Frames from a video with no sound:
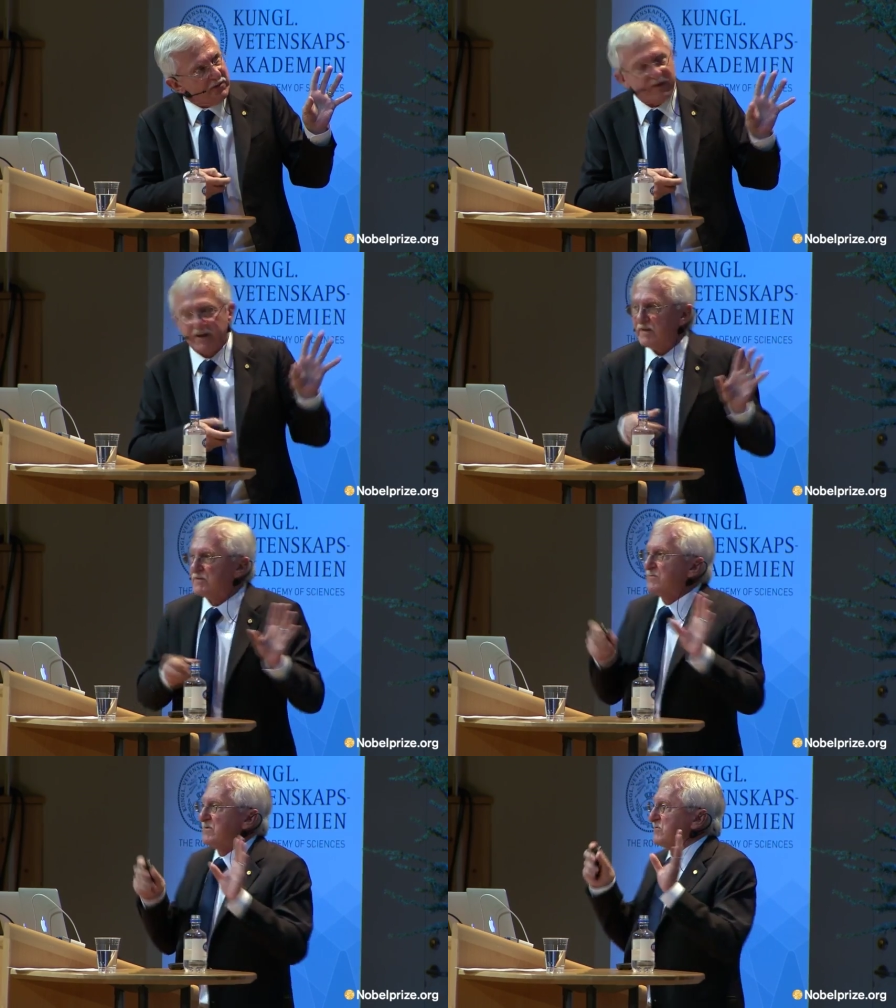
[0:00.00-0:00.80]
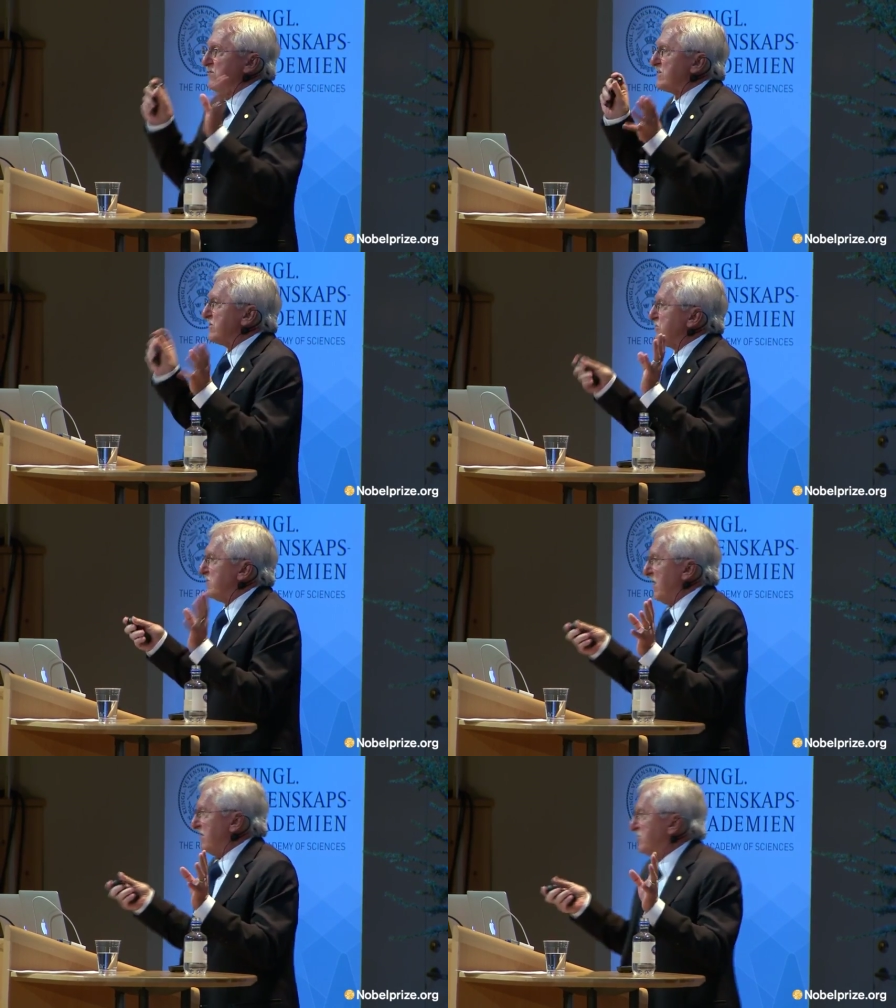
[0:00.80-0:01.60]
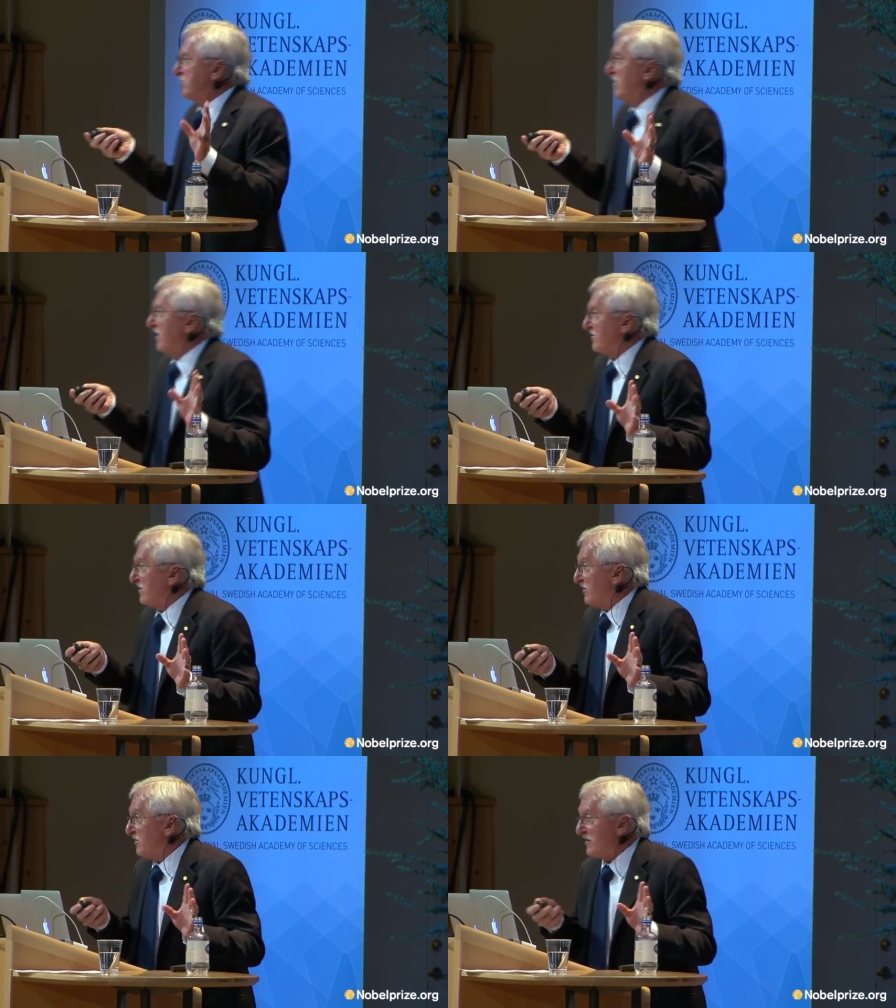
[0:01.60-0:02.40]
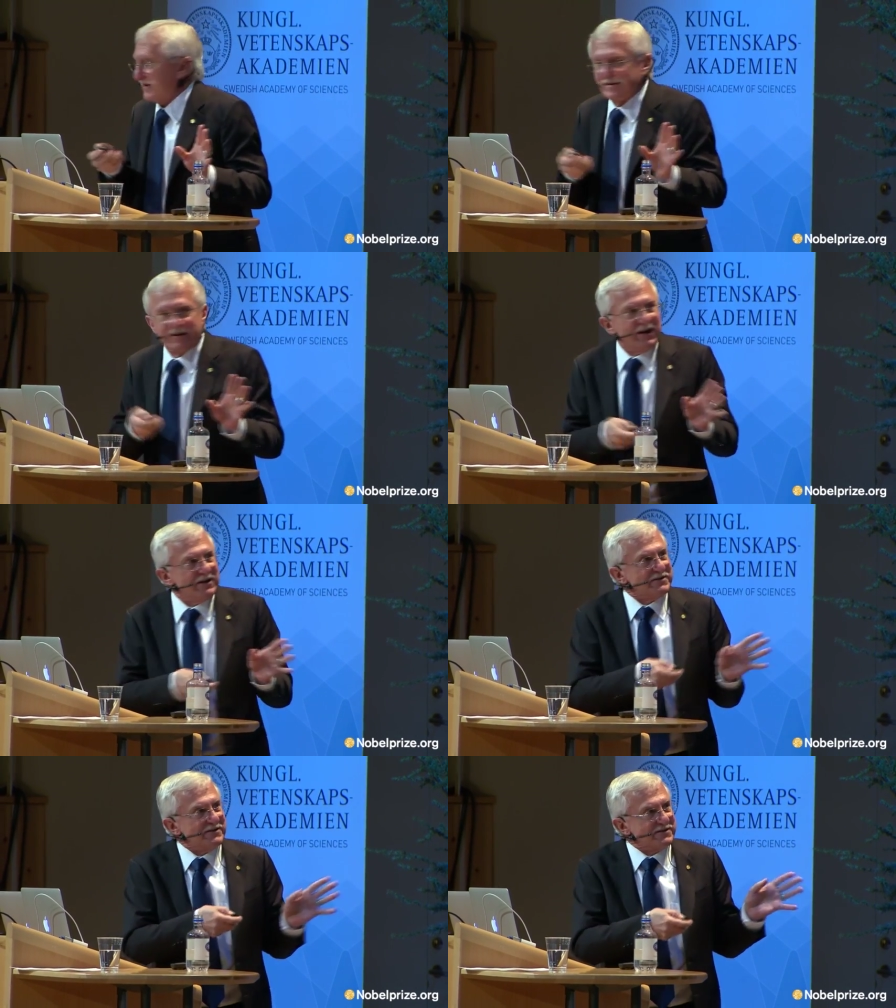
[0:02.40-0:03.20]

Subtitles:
RPA is restricted to about 200 nucleotides.